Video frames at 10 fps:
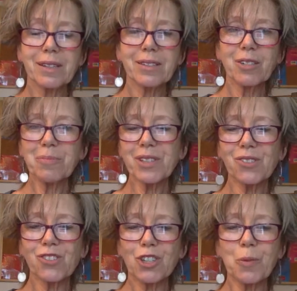"Don't be
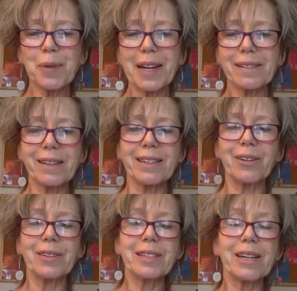stupid," I said,
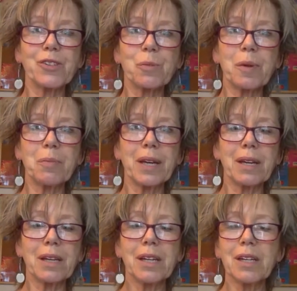knowing that I was a bit
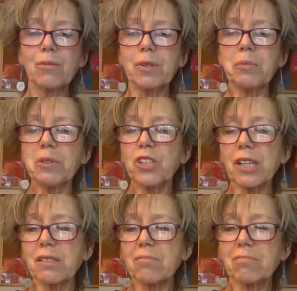pink. "We were
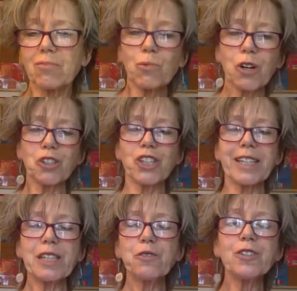just..." "What,
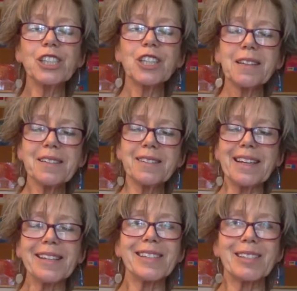checking for each other's
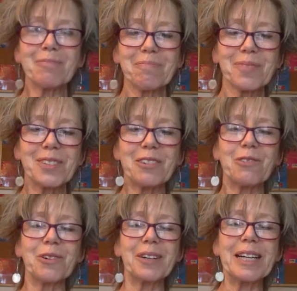zits?" said
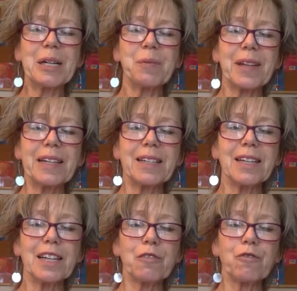Rory. Then he
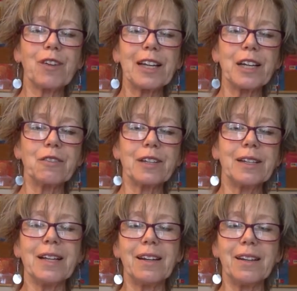nearly fell
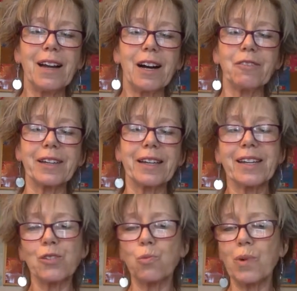over, laughing at
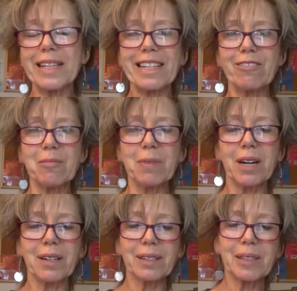his witty
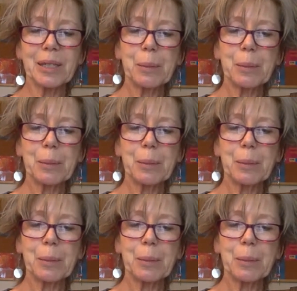remark.